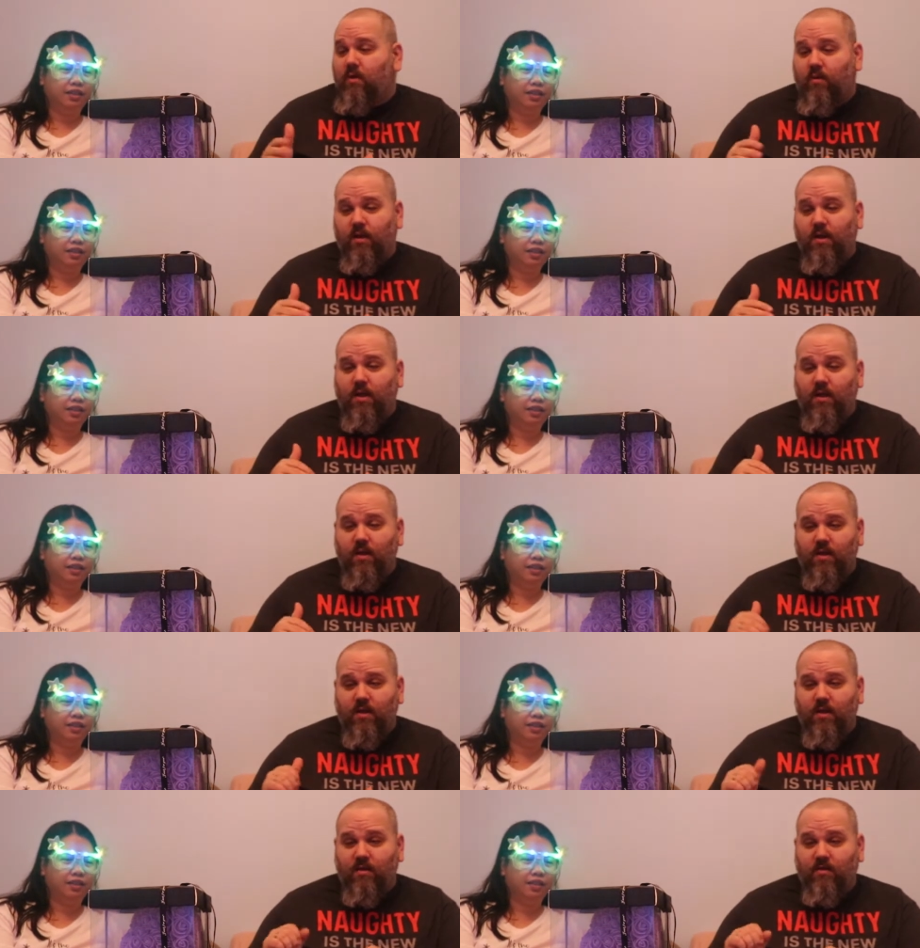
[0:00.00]
Speaker 1: We're not,
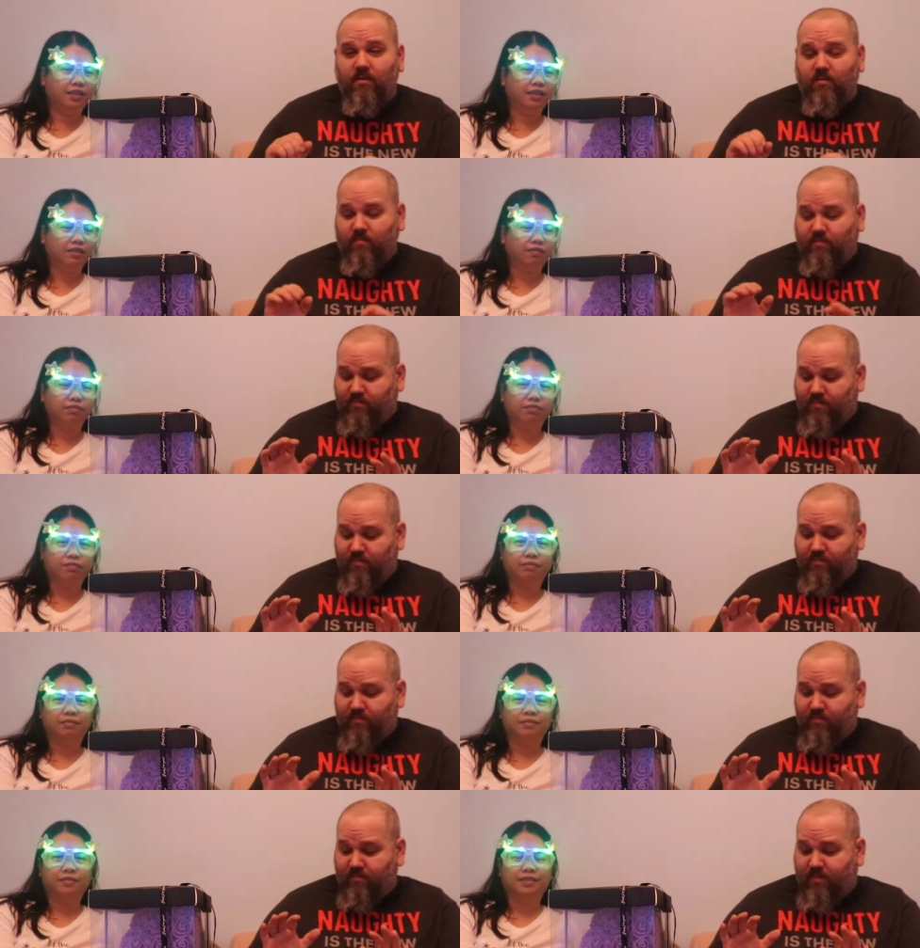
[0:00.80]
you know,
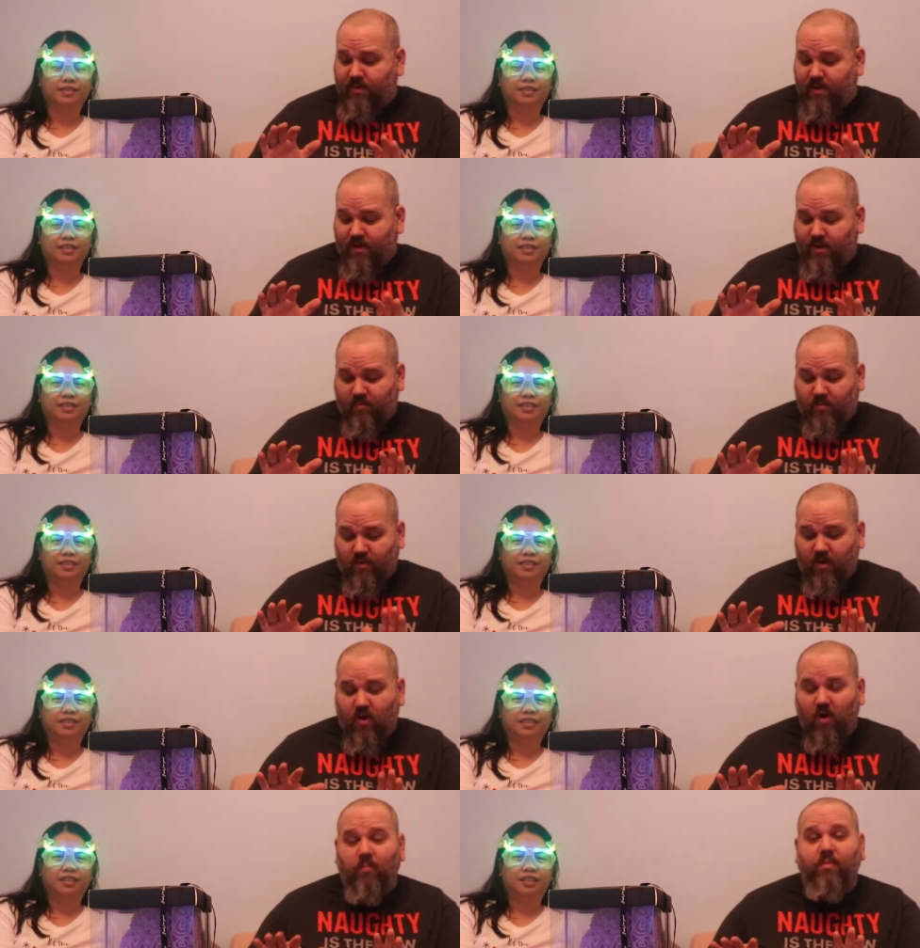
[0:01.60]
but
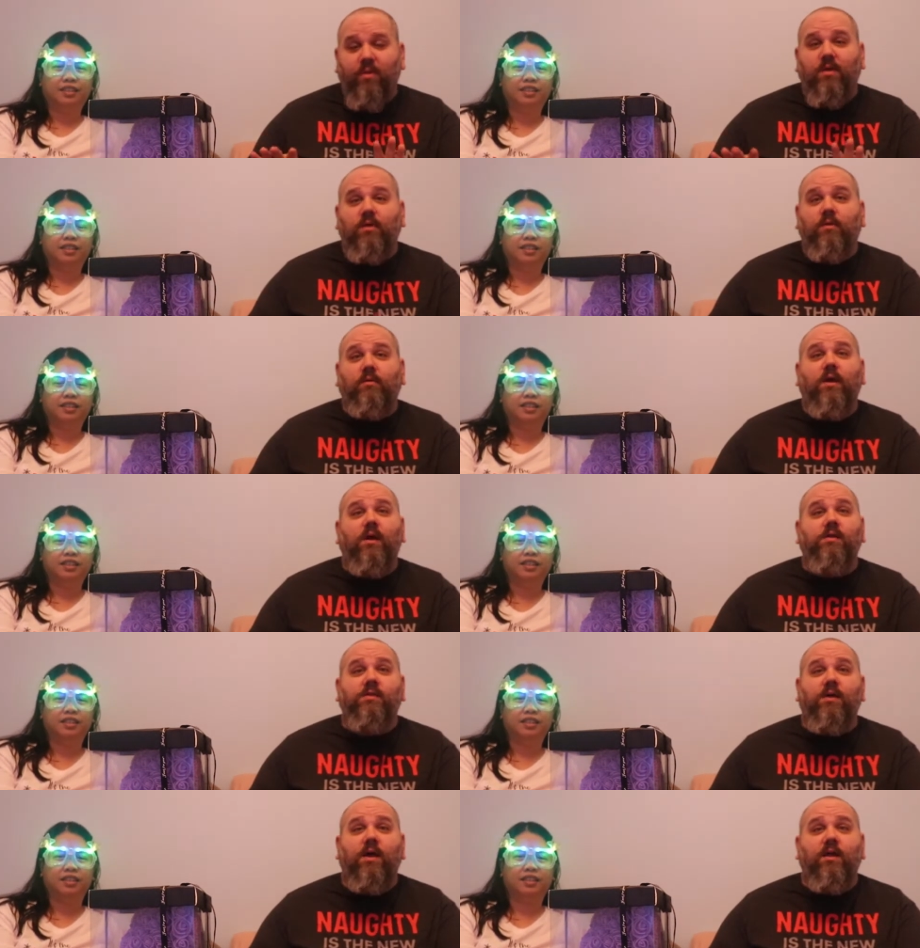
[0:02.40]
we hope that you
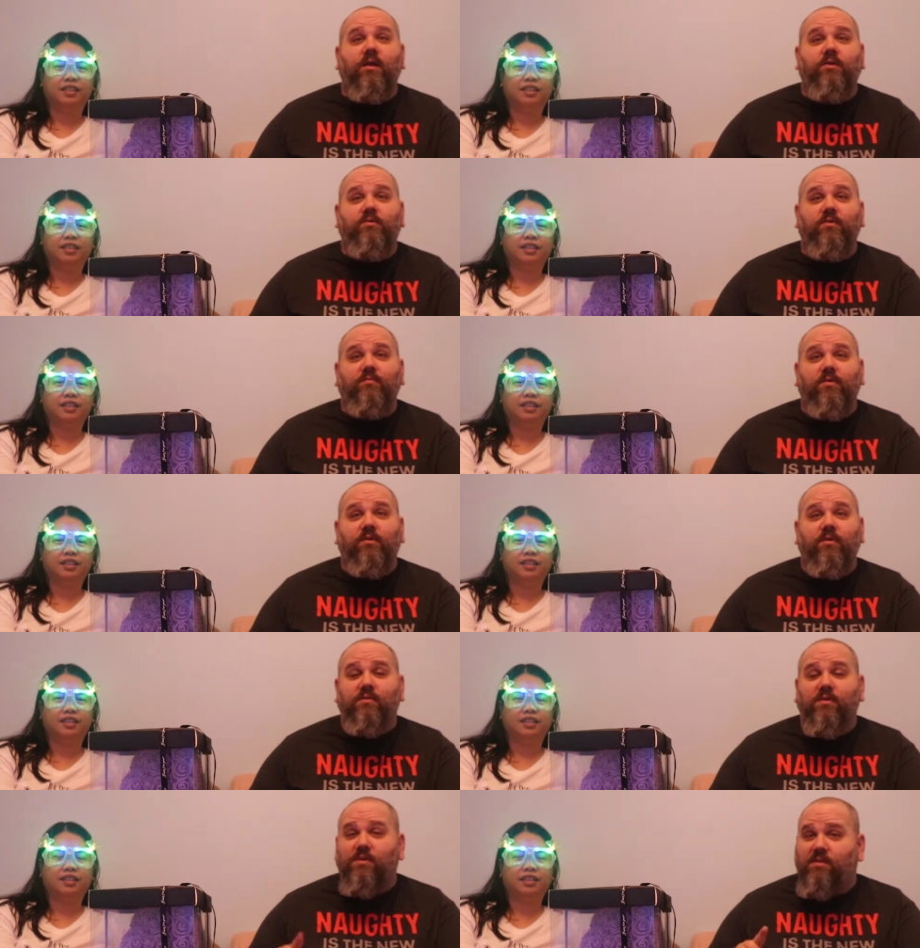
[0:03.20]
guys had a terrific
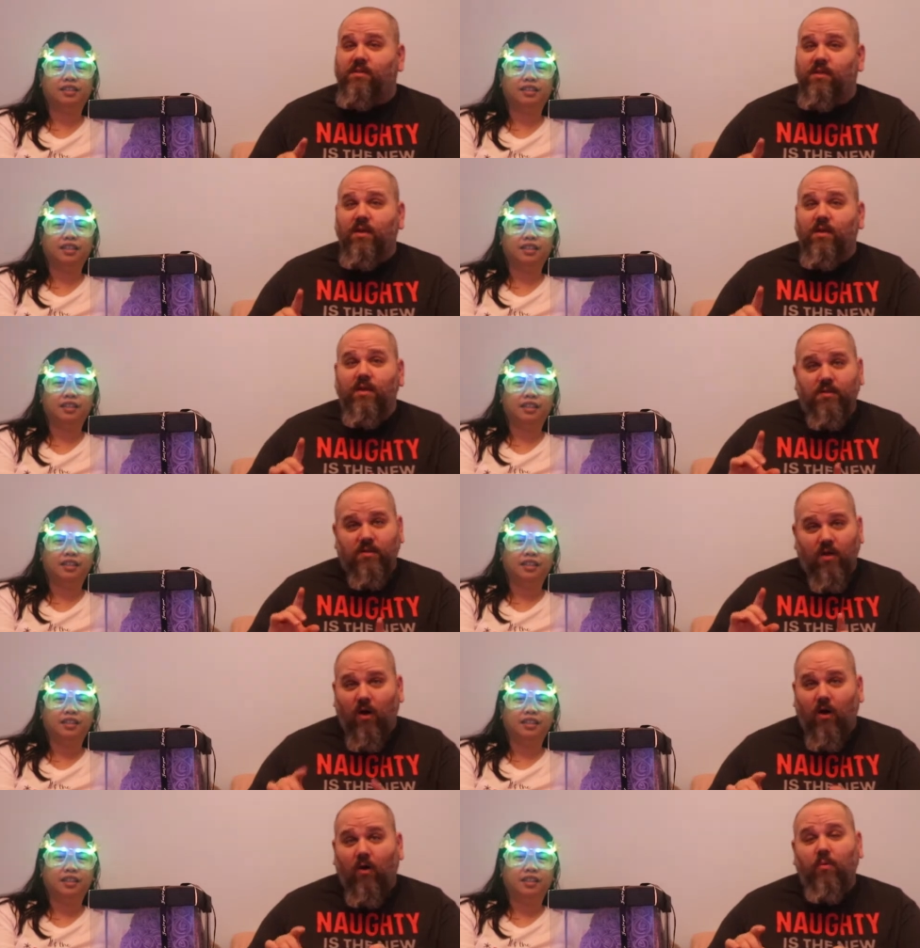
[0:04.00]
Christmas. Cause it's
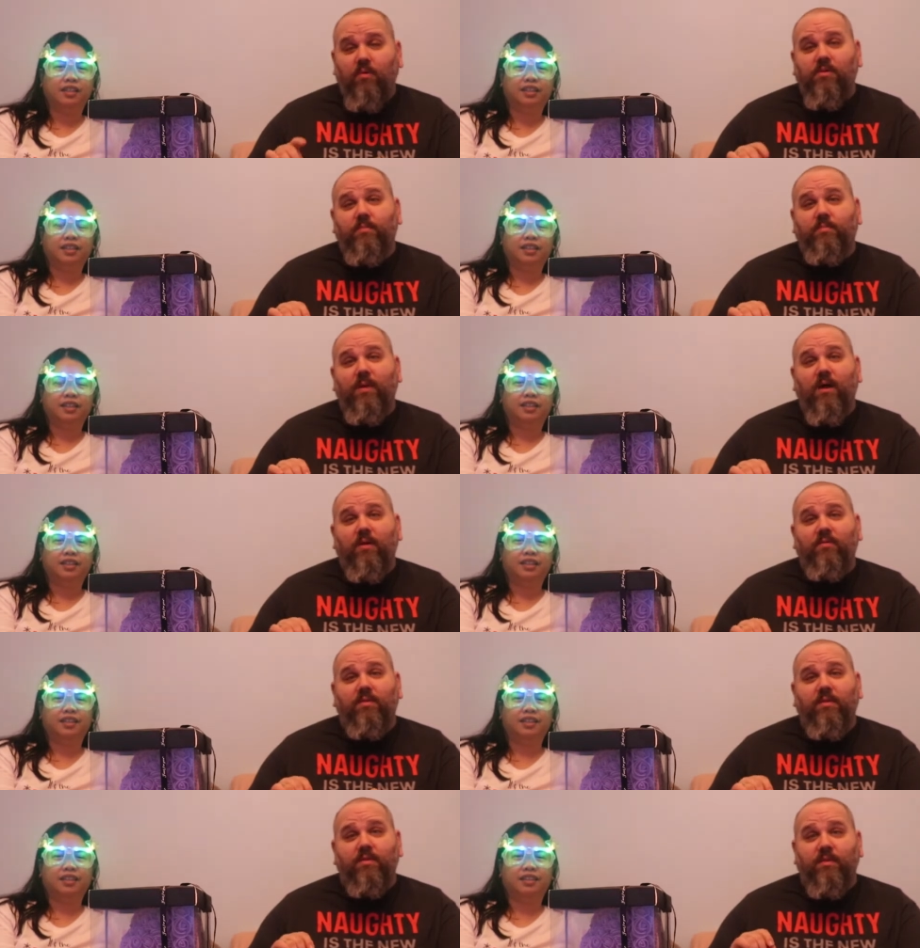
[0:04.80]
always
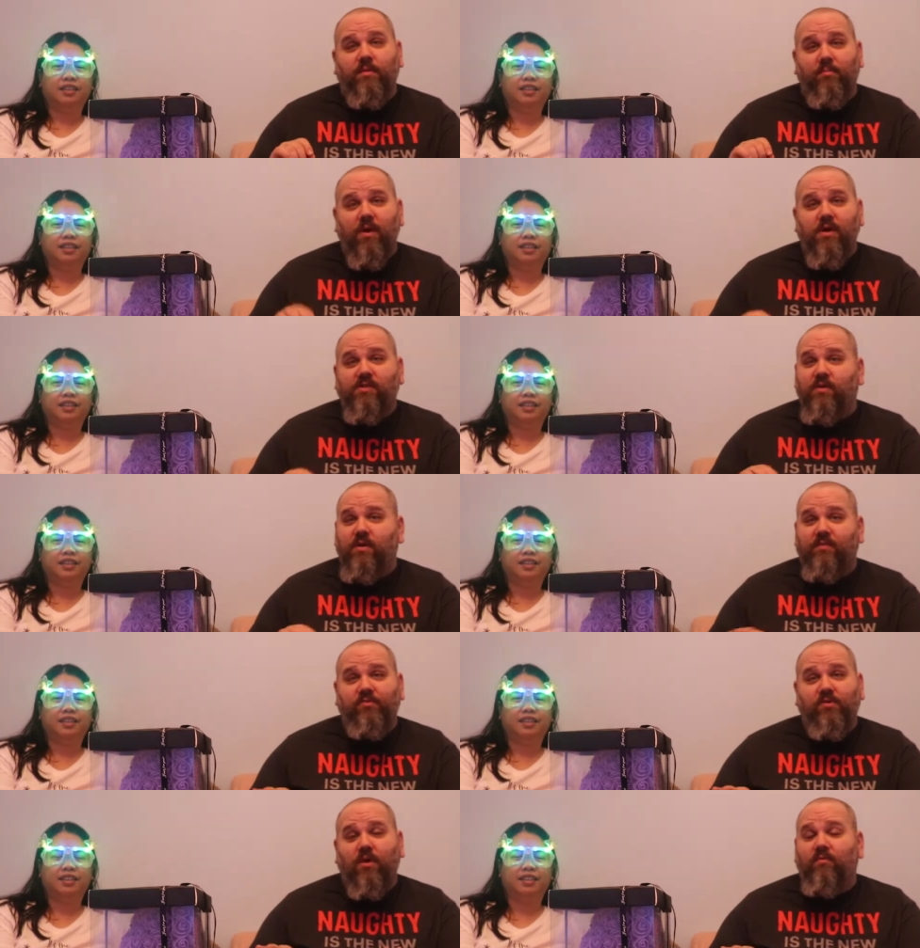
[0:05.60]
about the, the best
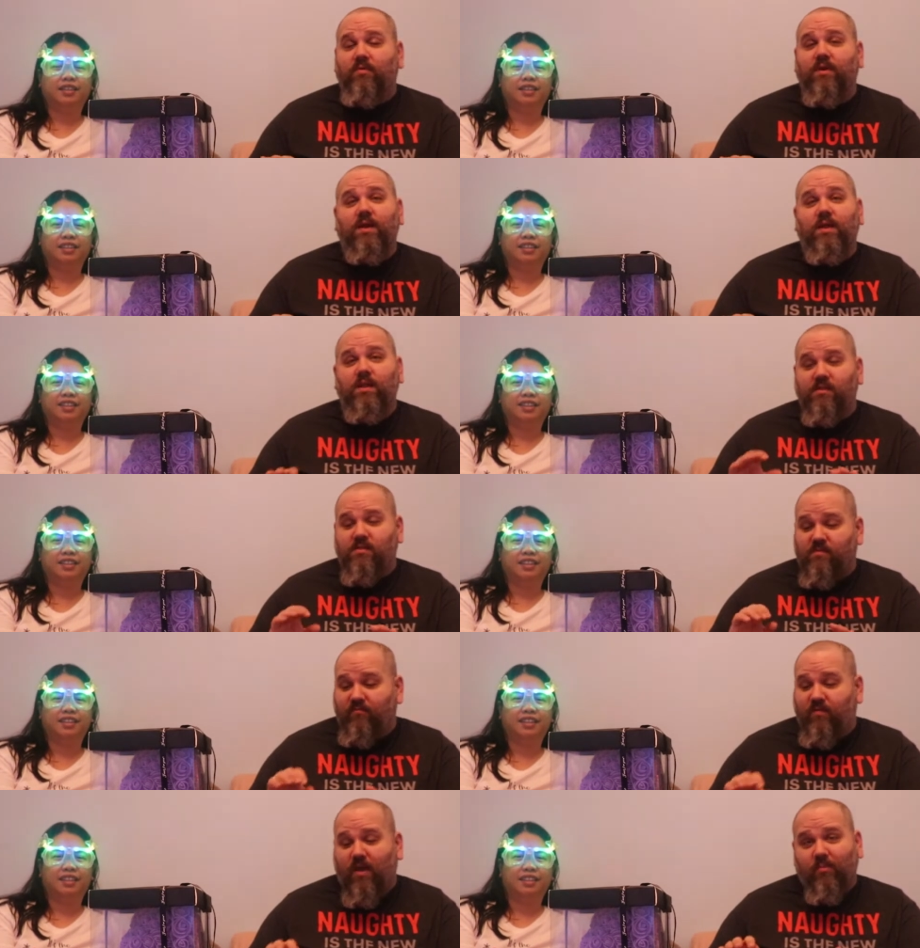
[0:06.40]
gift you'll ever get
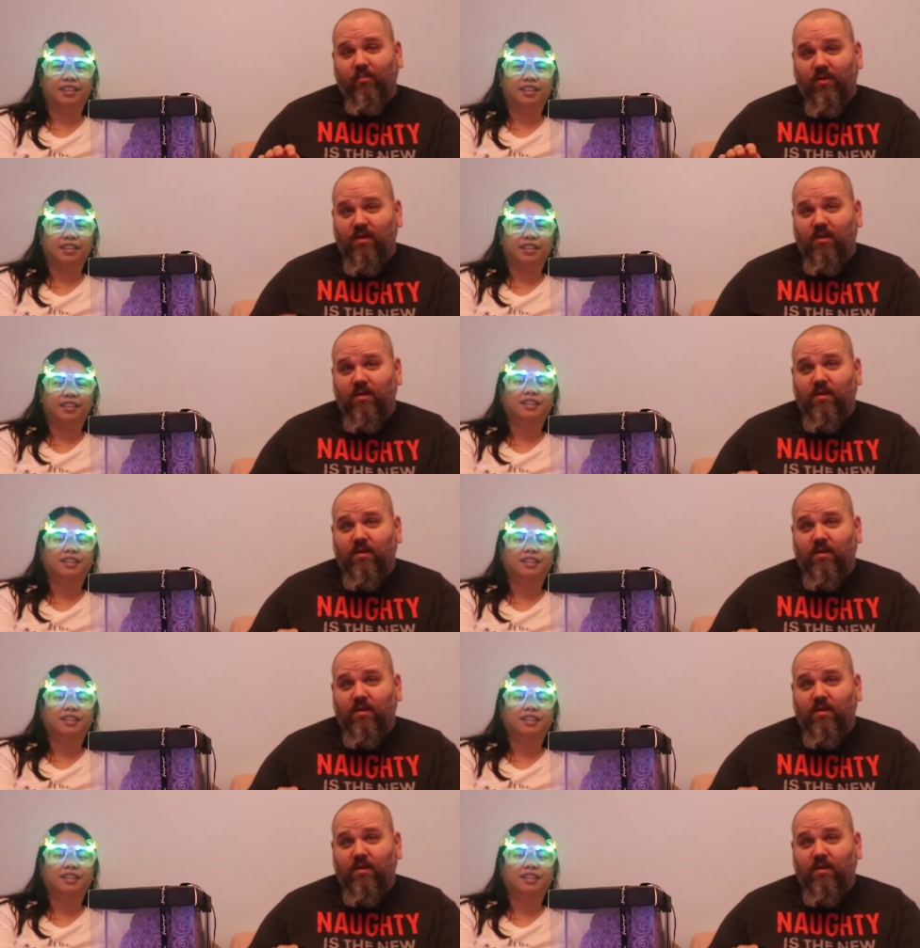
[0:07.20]
is family.